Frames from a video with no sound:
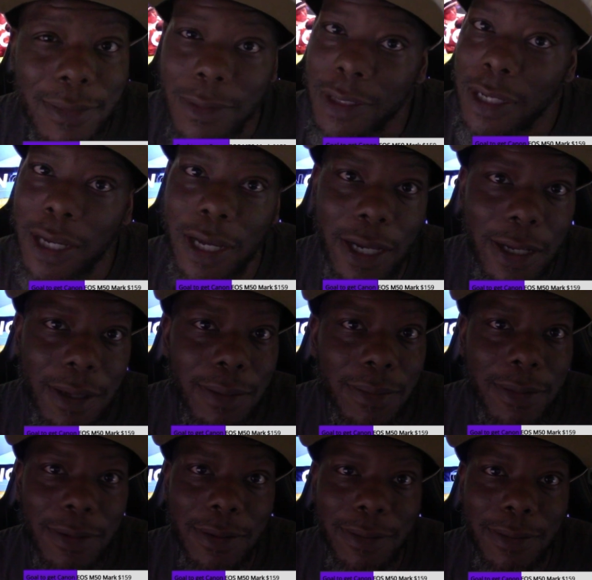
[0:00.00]
Okay.
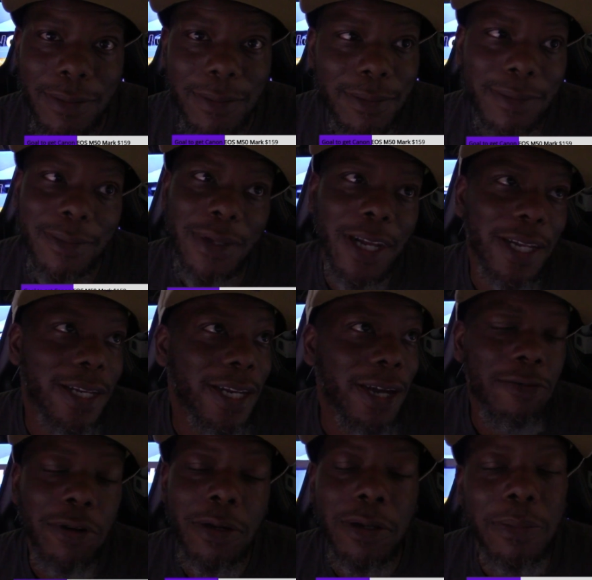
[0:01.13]
Like, not
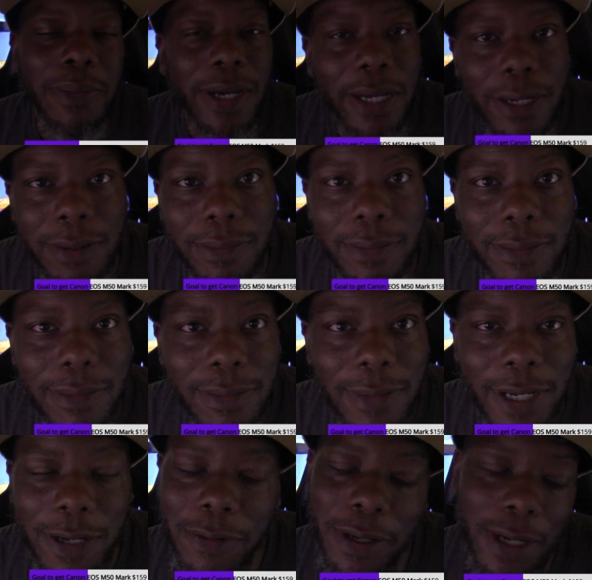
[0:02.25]
worried about it.
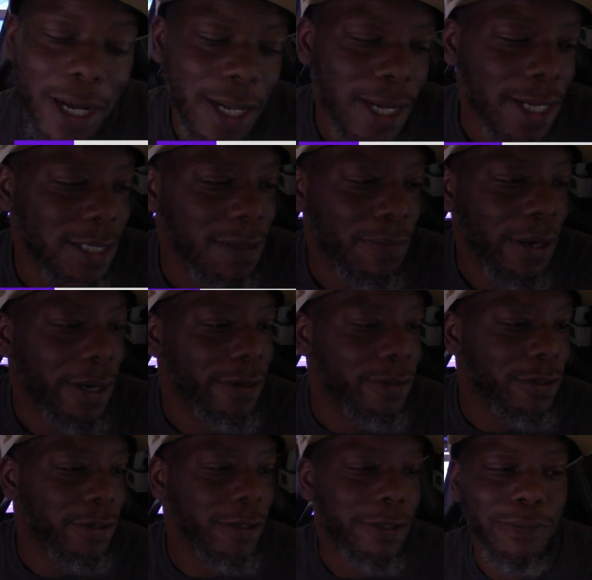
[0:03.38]
Not worried. I like some Paul
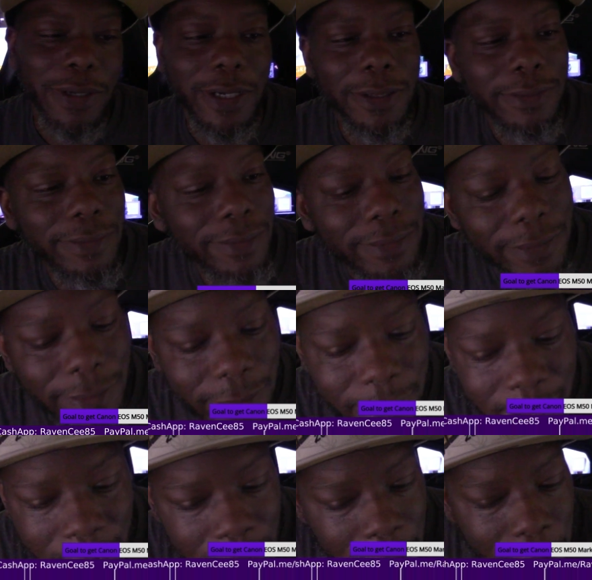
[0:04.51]
George, but
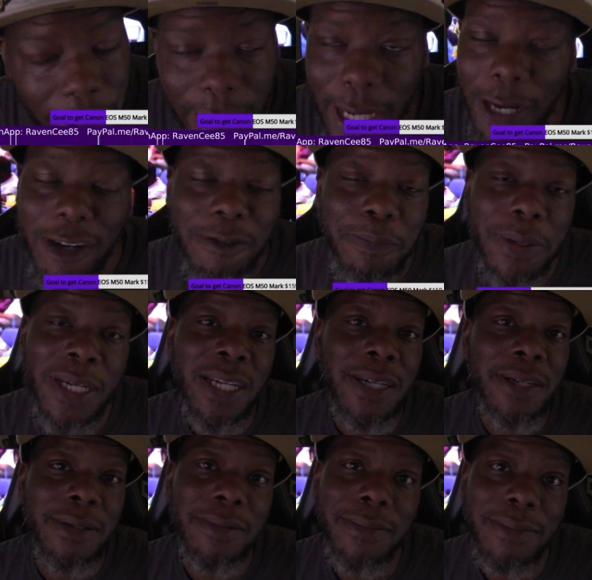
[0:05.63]
playoff P.
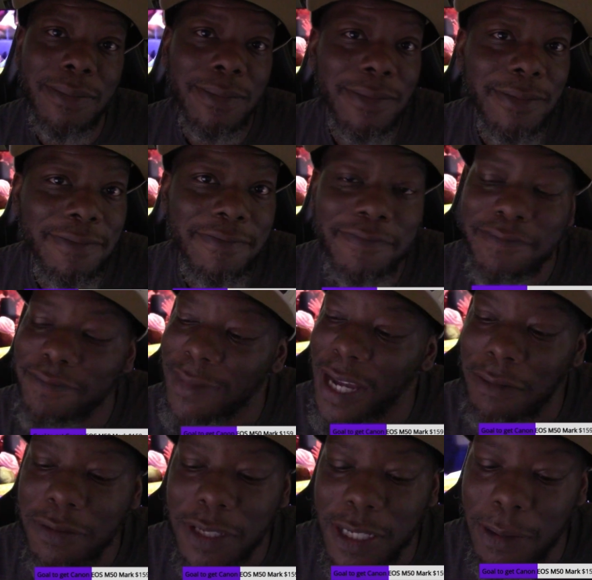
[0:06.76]

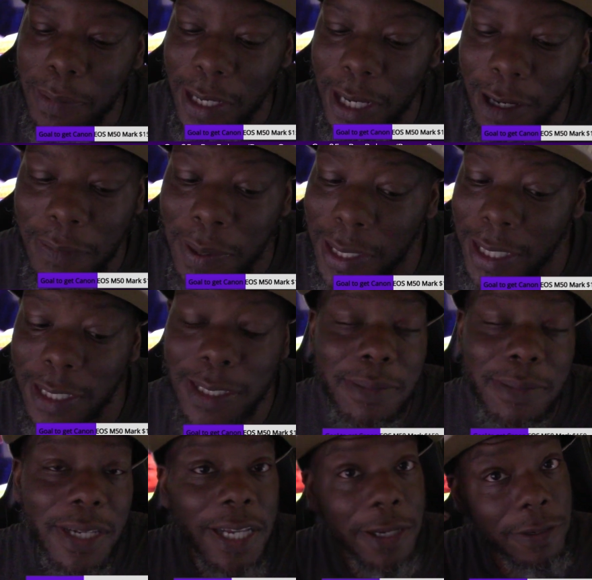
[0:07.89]
Haven't seen playoff P in
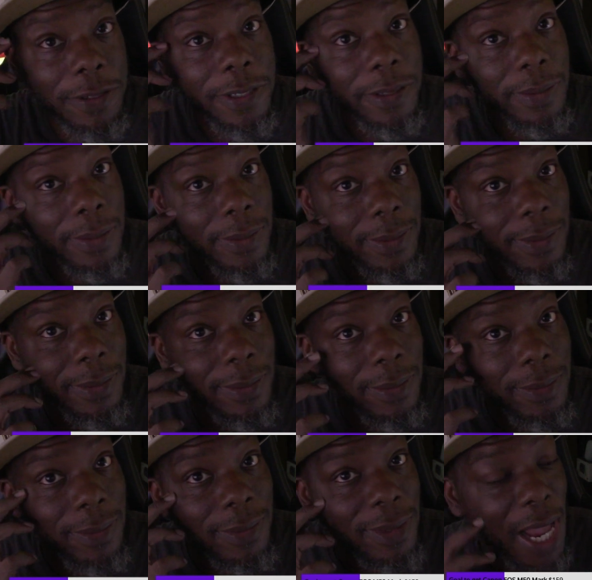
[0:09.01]
years.
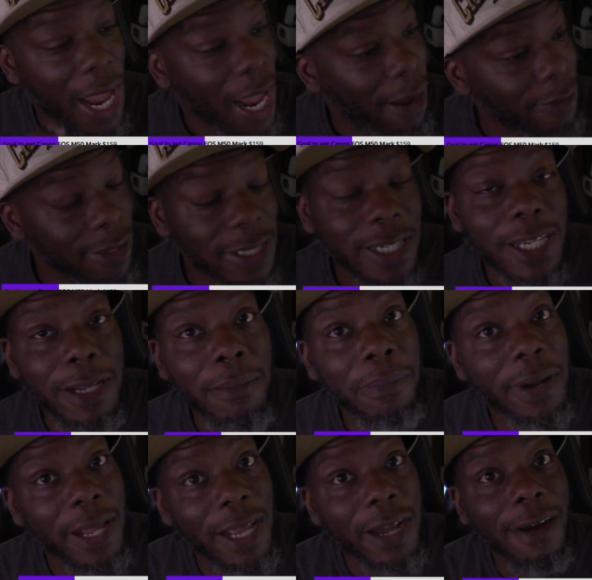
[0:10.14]
Haven't seen
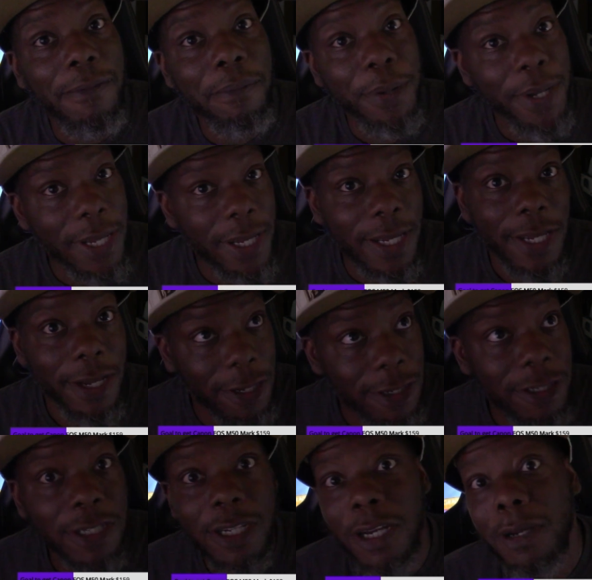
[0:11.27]
playoff P in
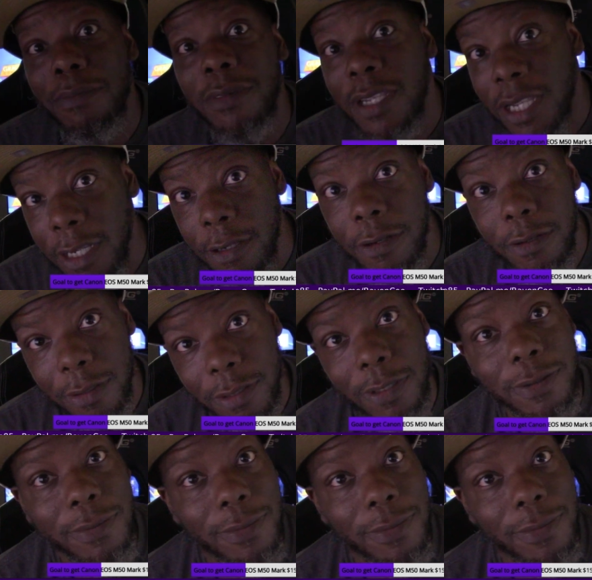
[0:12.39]
some years.